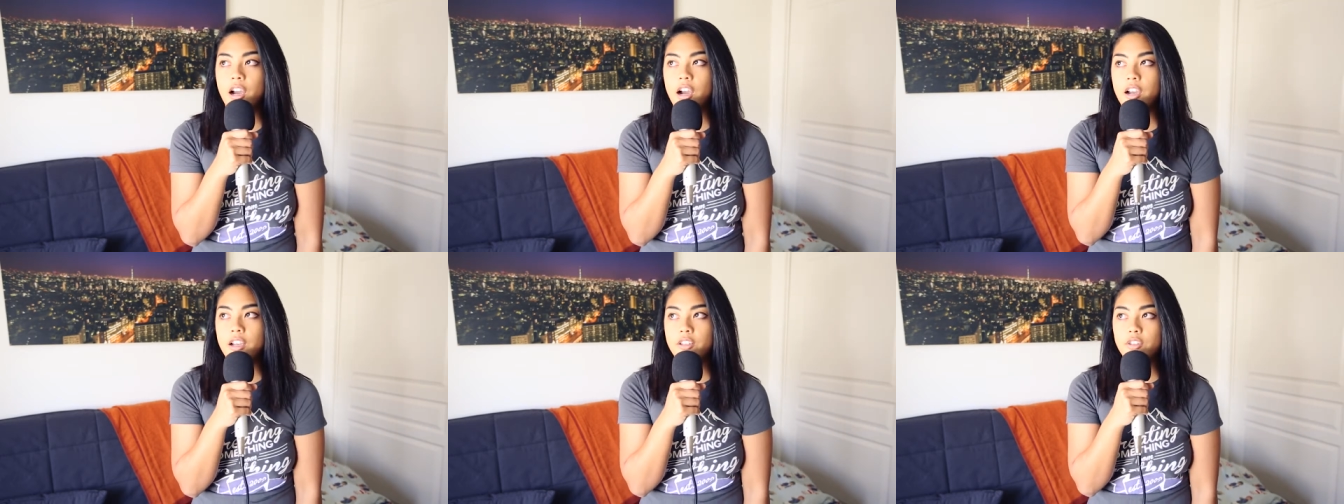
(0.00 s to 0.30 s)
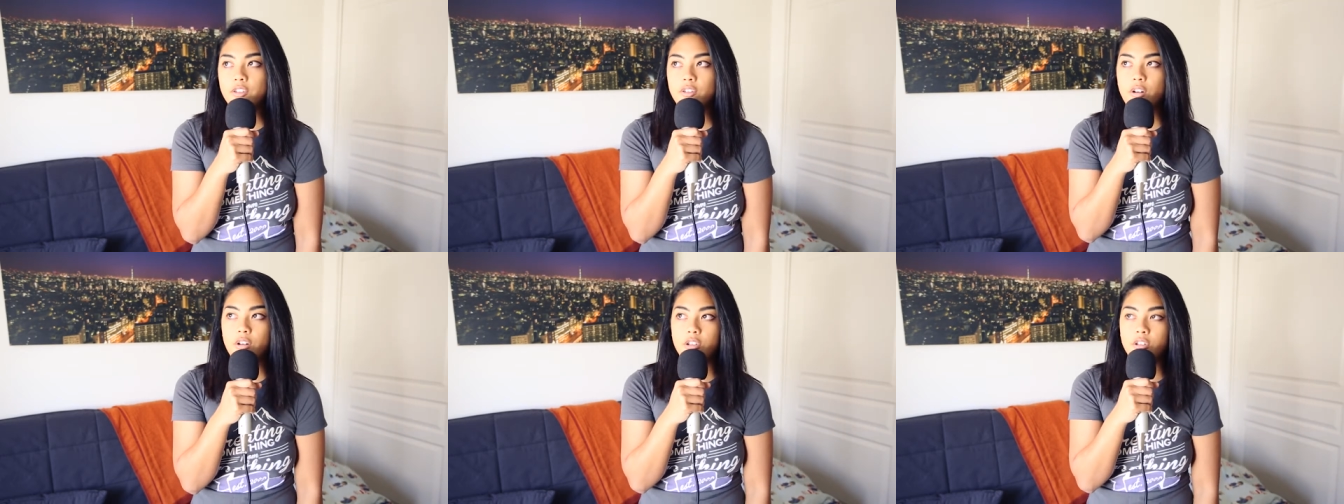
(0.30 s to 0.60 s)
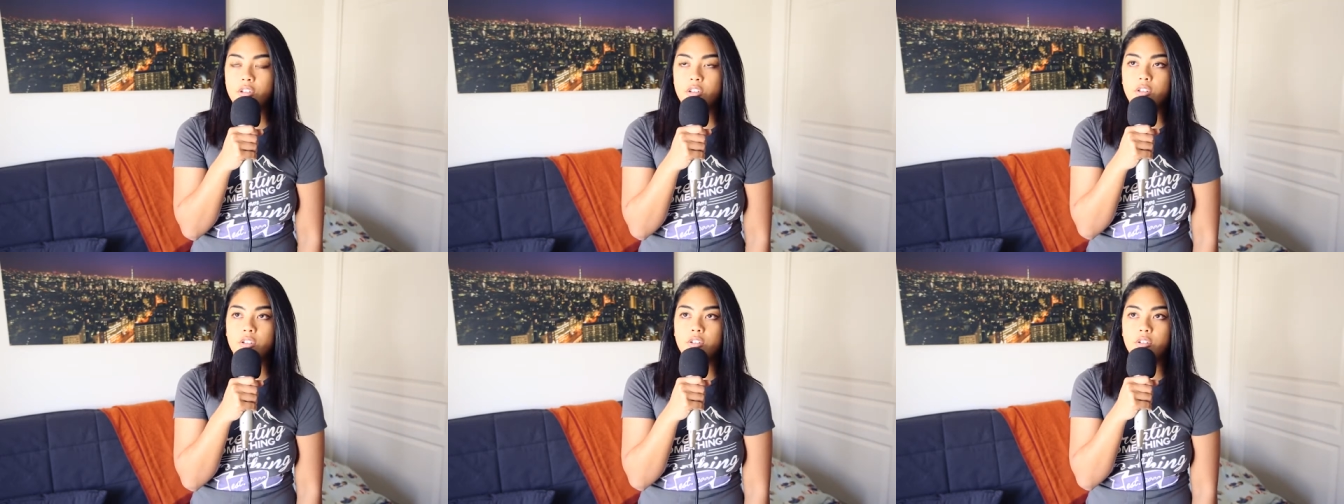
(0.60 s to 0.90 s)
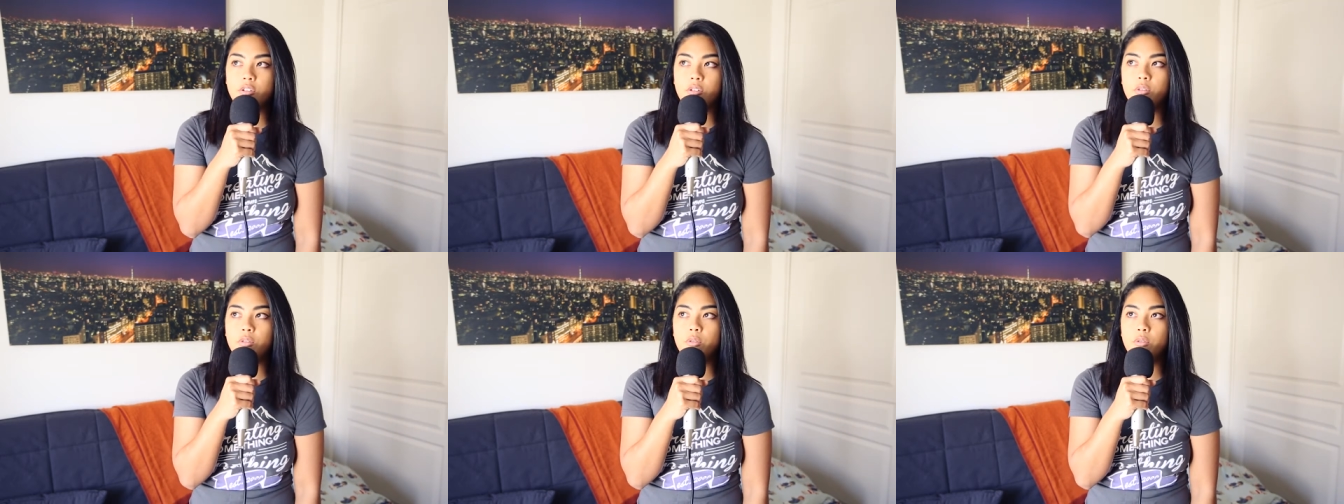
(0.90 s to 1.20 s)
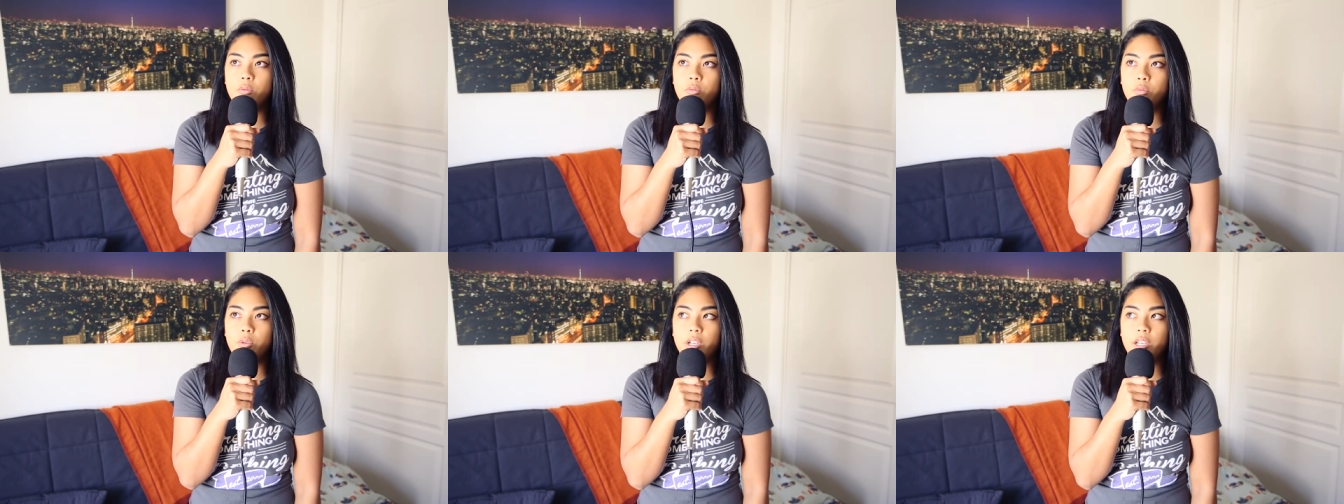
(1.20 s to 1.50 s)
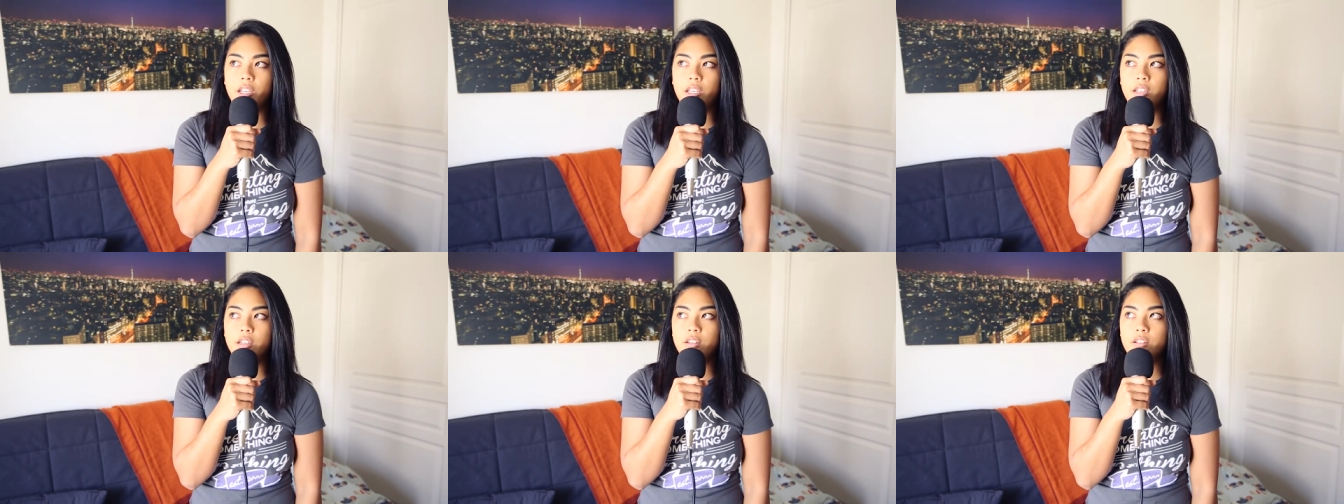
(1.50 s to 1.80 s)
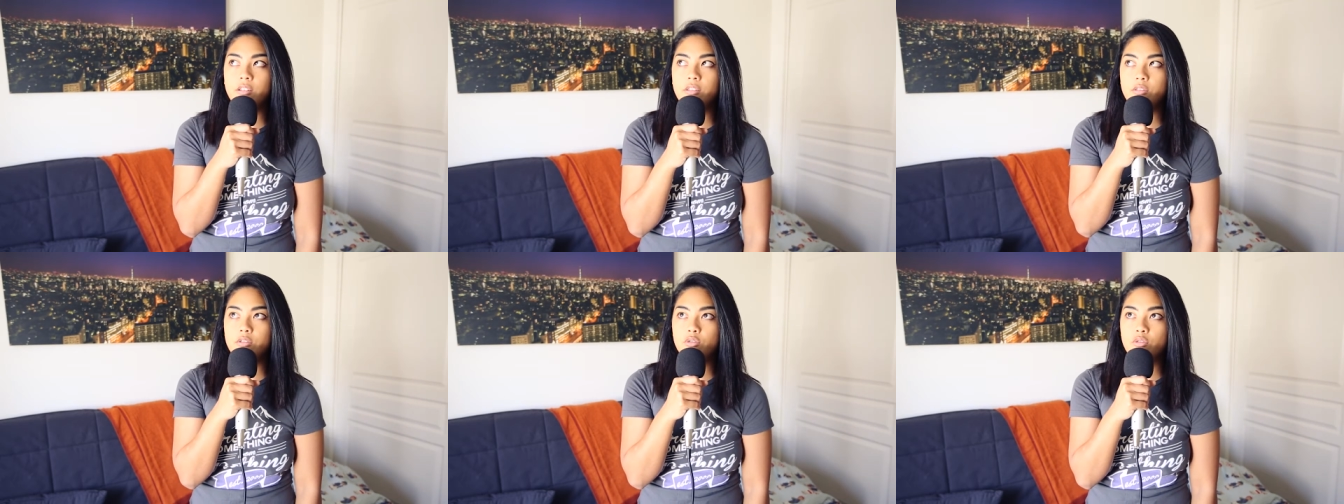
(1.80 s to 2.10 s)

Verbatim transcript: I started to do when